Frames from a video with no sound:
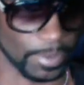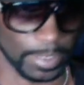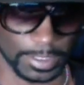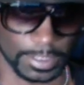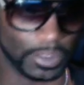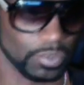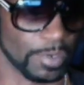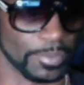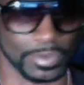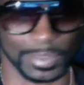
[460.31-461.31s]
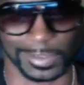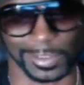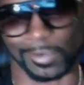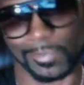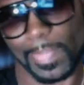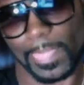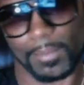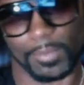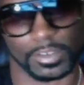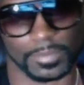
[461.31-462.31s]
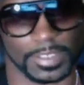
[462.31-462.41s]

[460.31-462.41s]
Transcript: We all like to listen to our music, so most